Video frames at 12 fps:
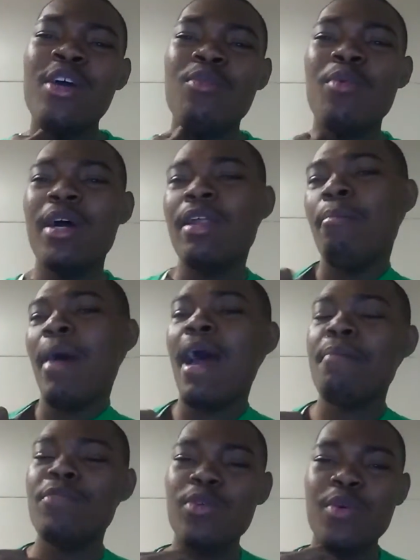what am
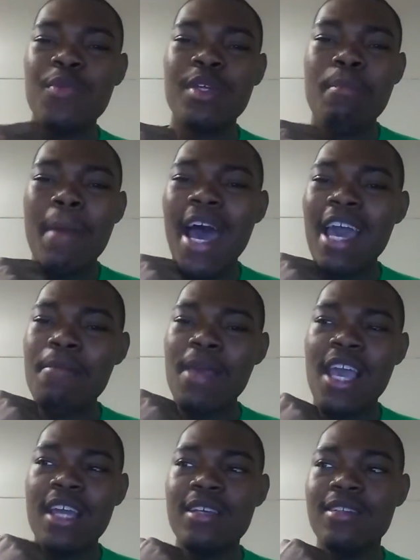I doing with my
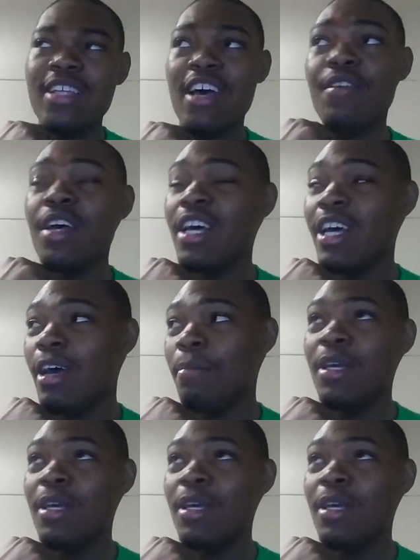man and stuff,